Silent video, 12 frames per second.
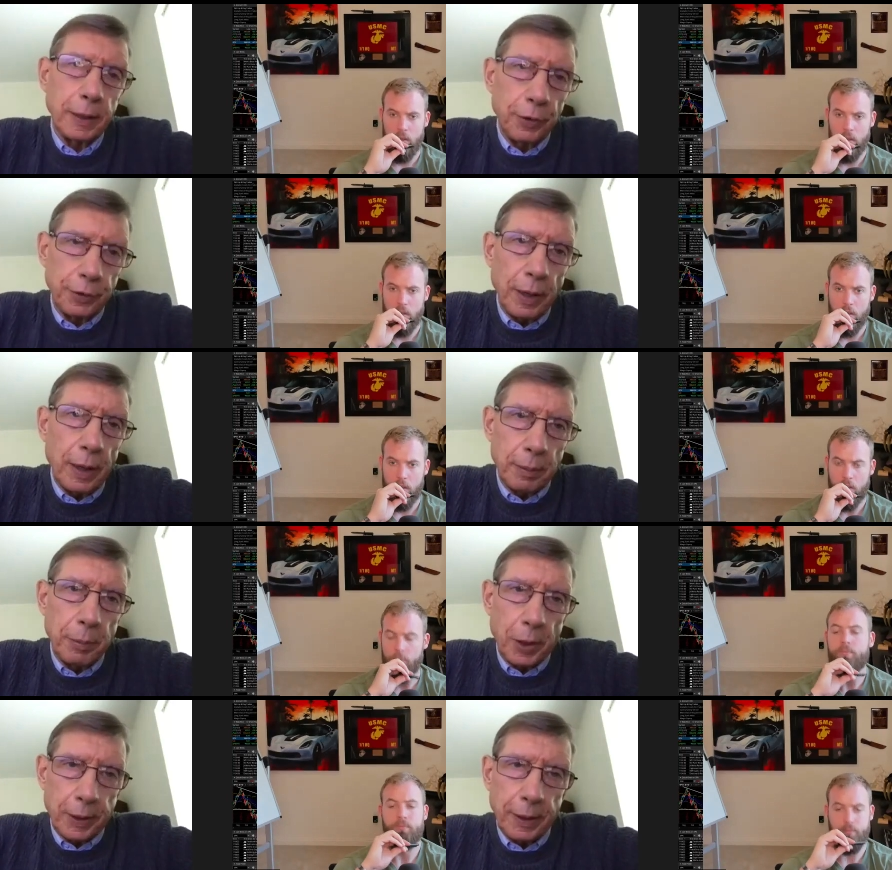Speaker 1: the stock
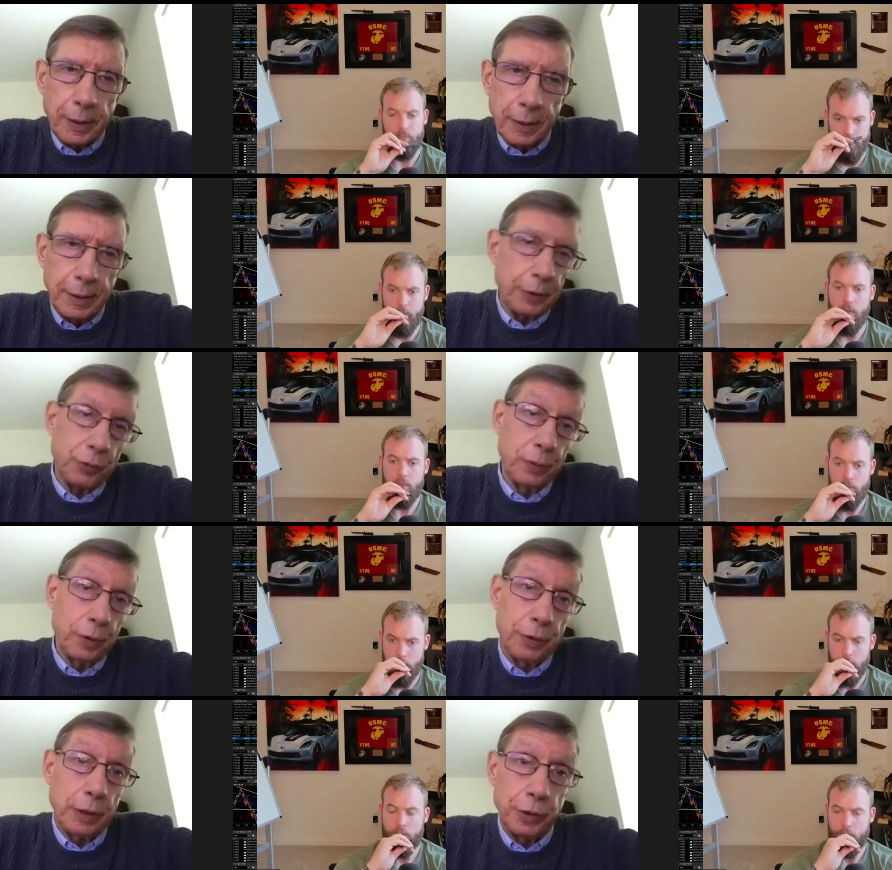market, and that's what
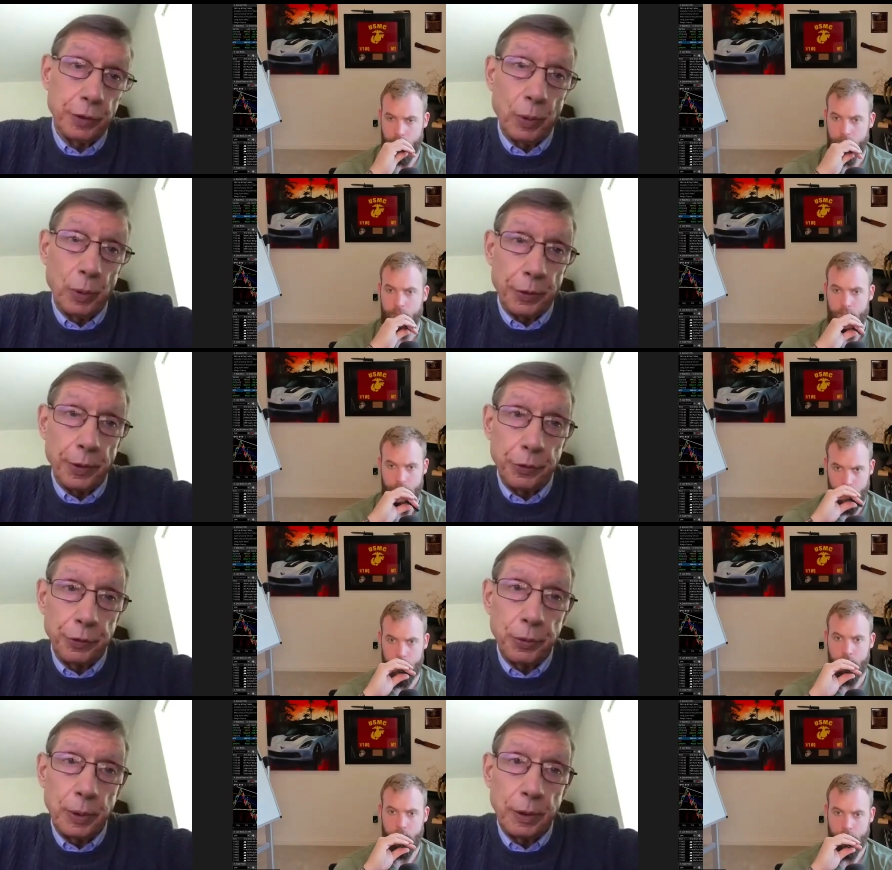essentially what they're
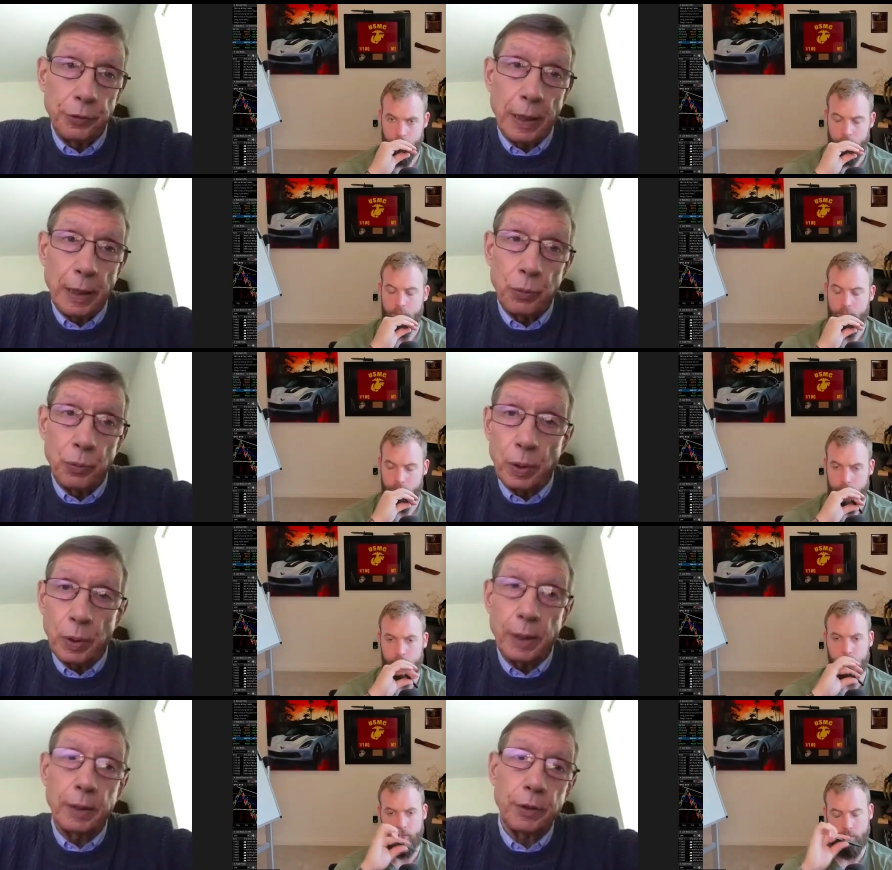doing is saying we're
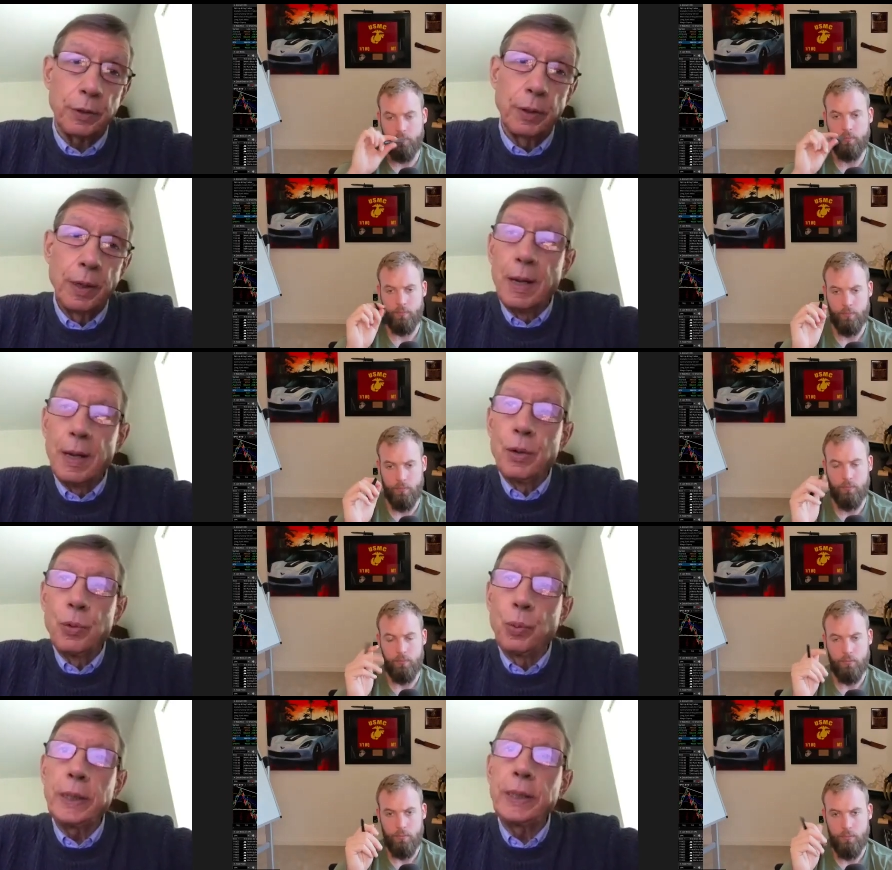going to
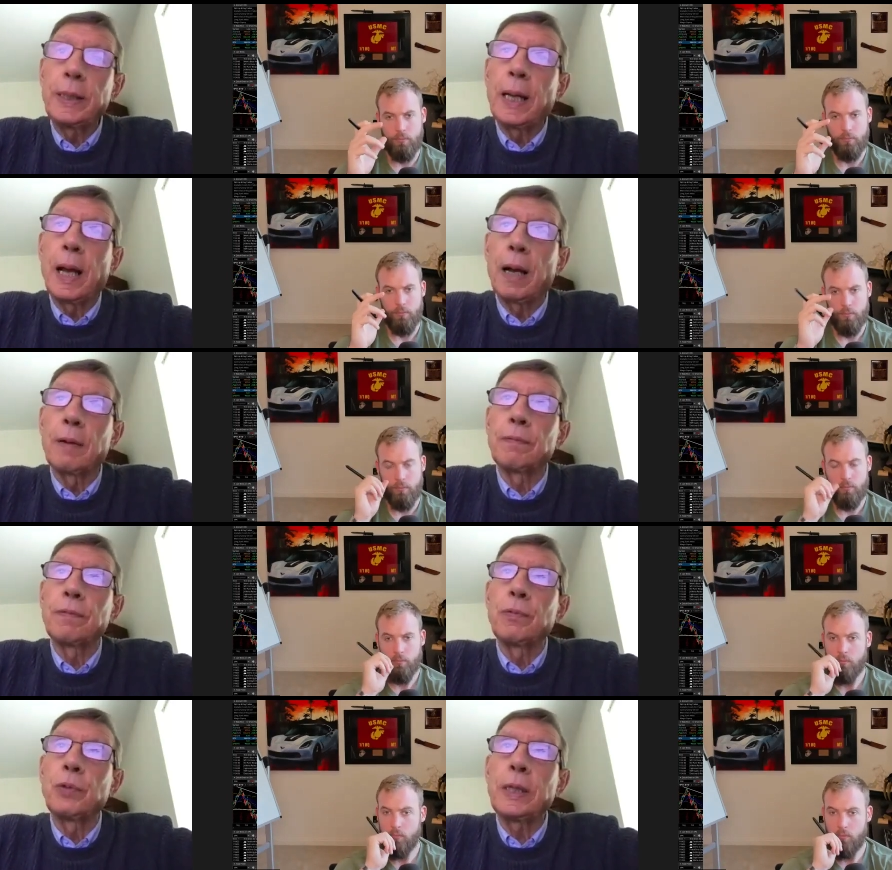we have
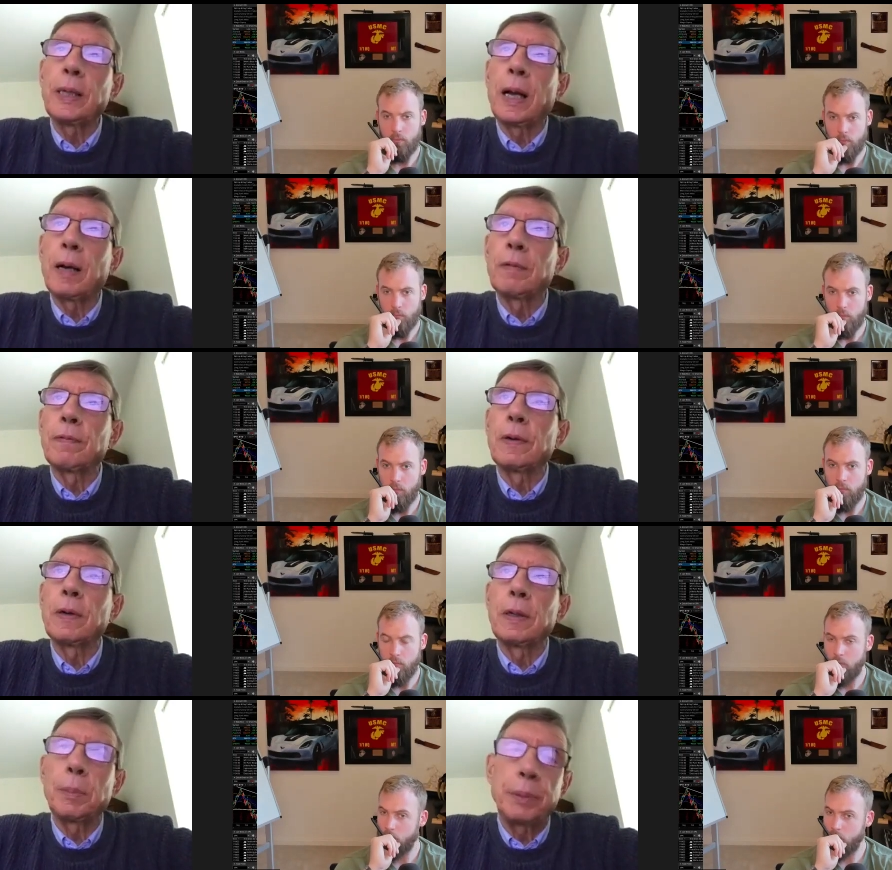we have
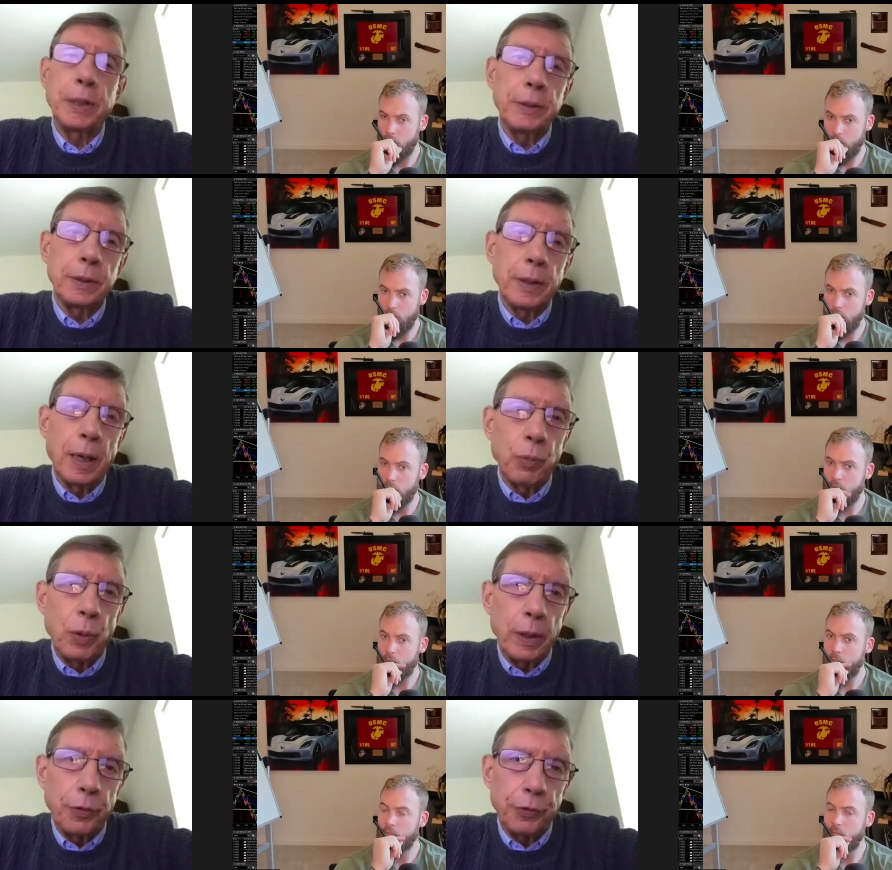an opinion on
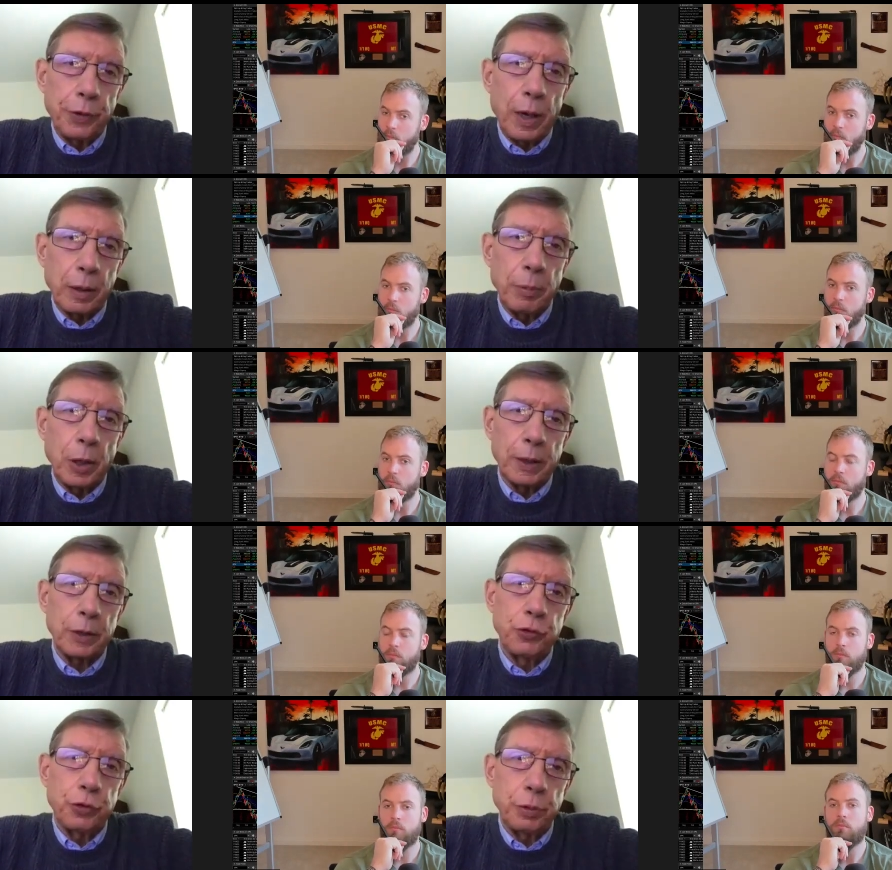where the stock market
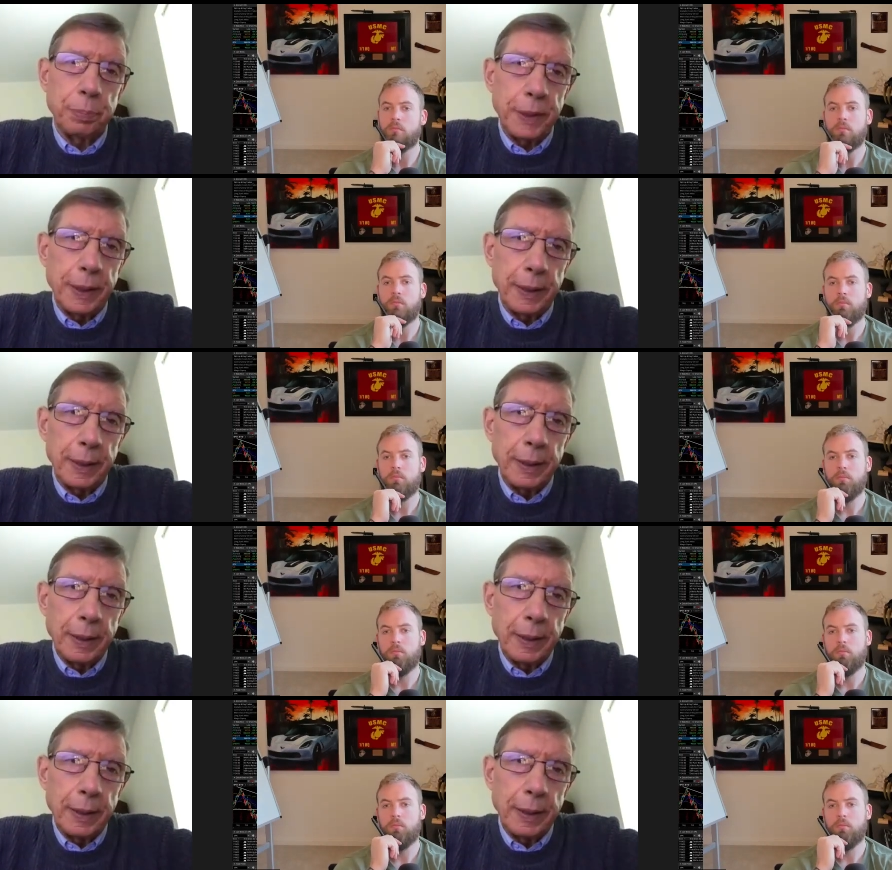should be